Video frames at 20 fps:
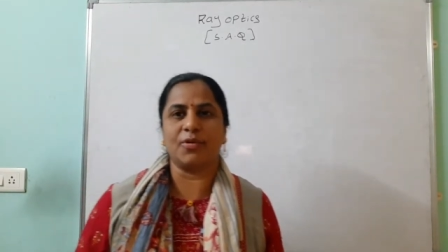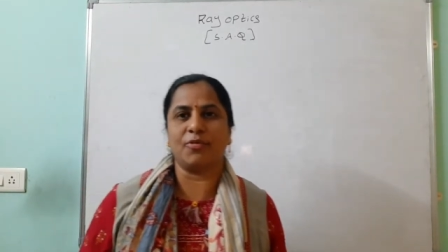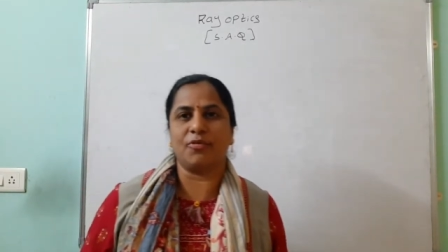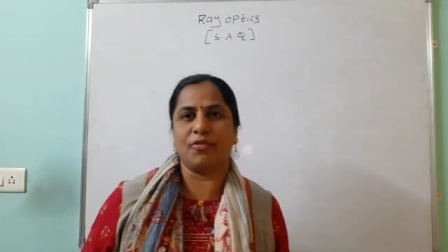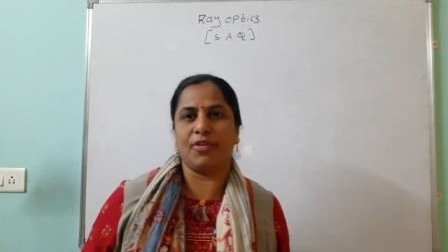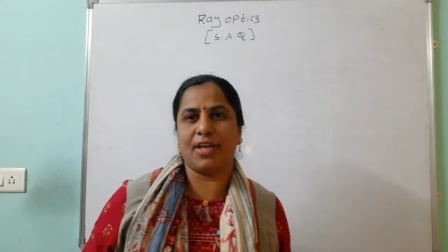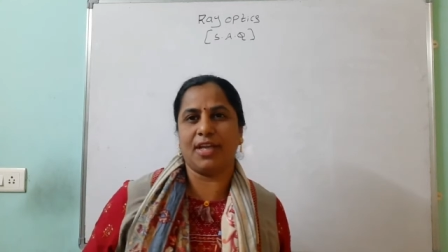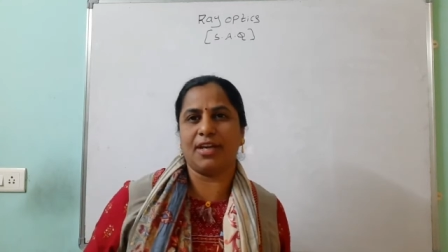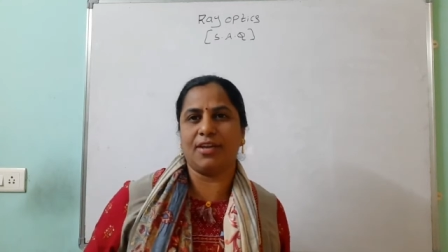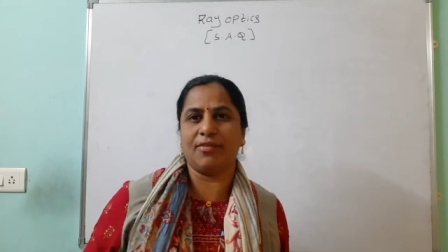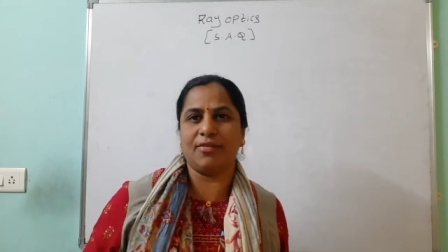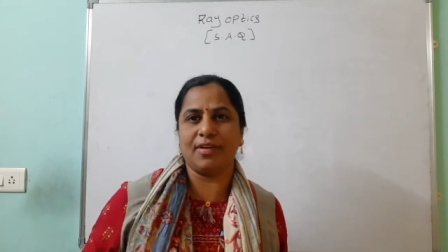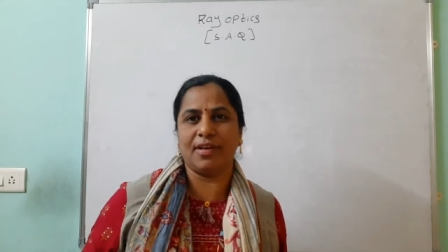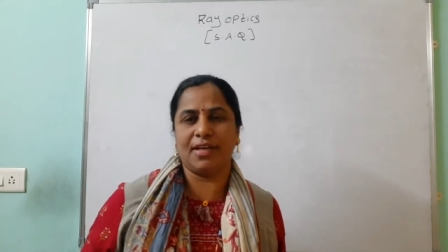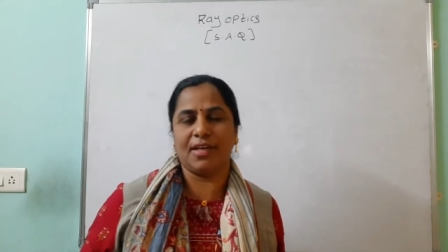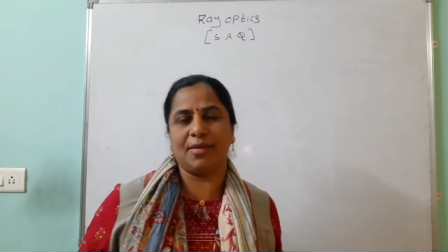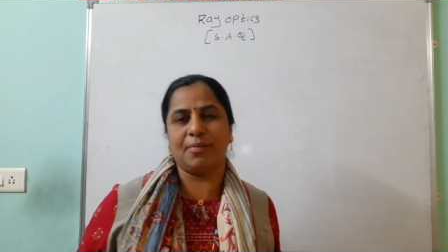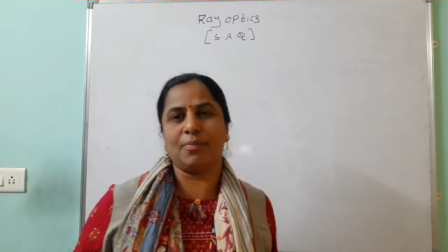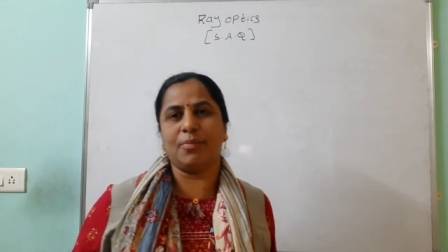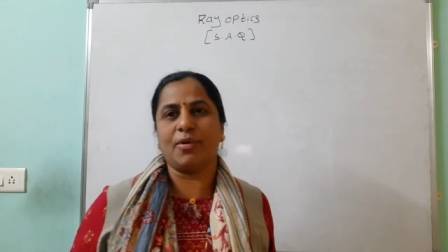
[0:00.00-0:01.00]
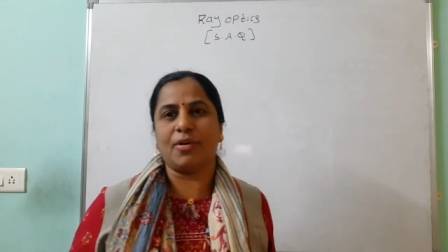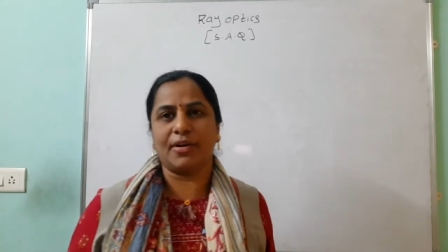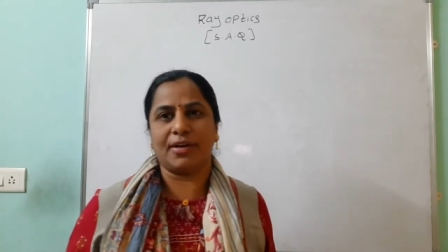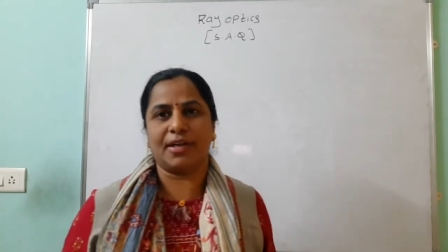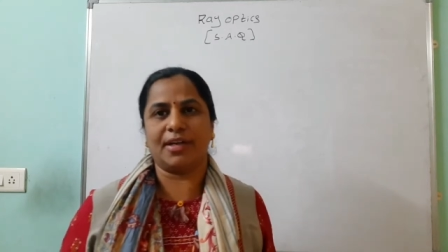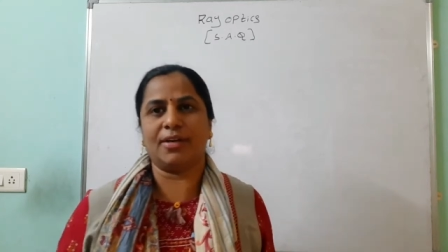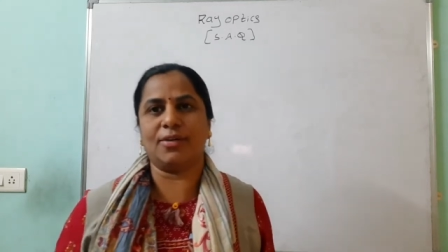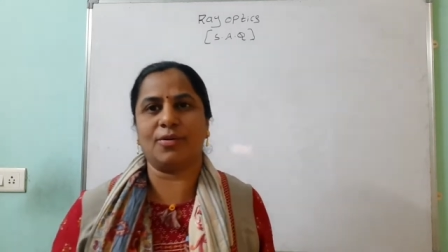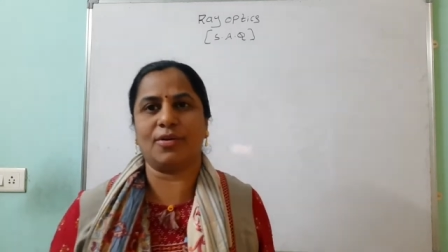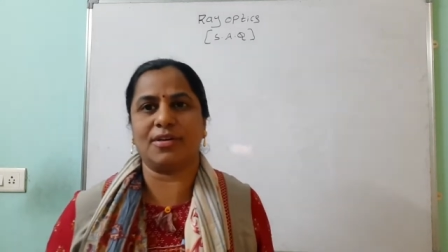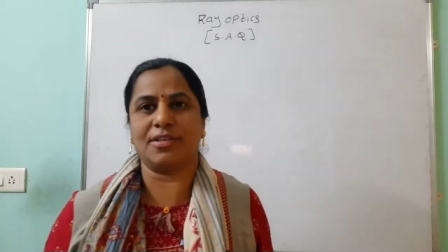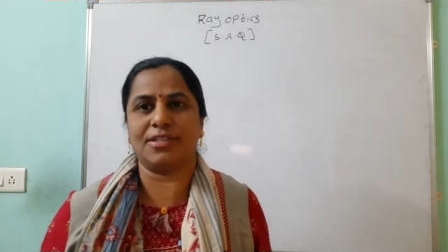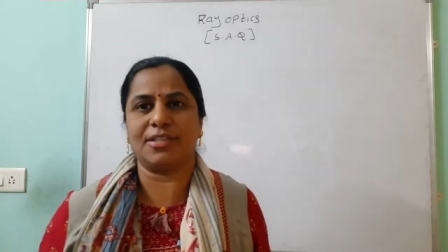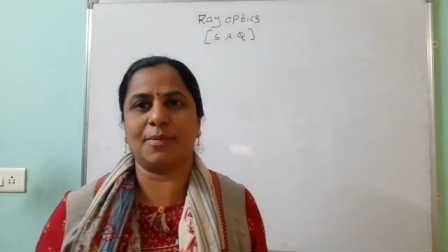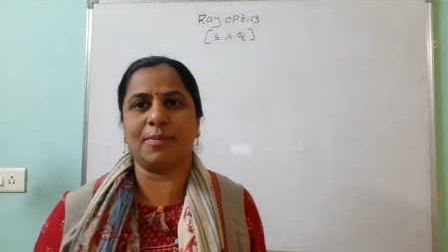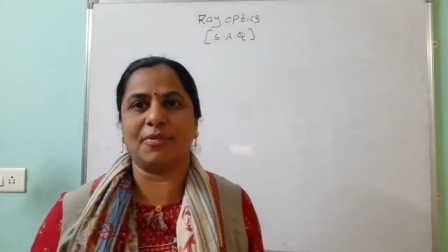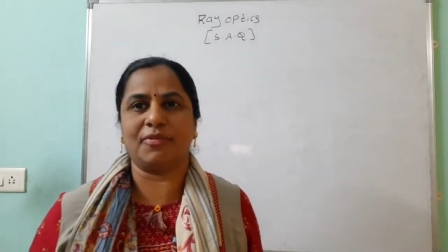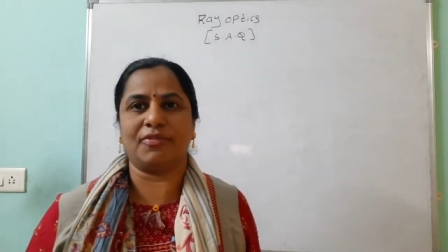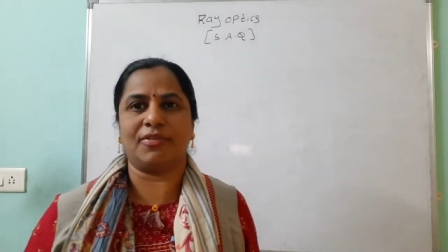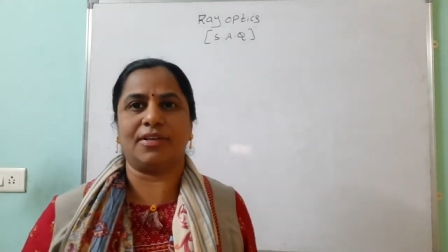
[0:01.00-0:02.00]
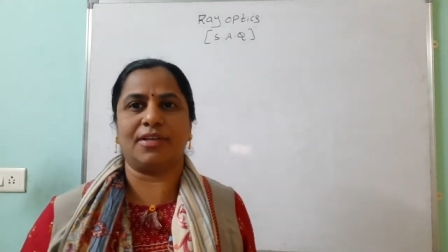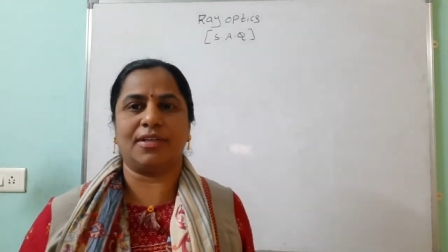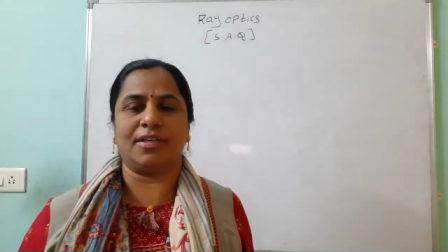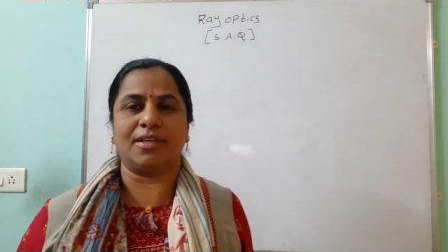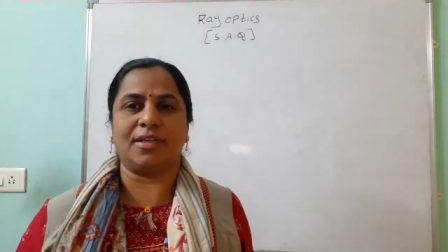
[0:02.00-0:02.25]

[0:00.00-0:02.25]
very important concept for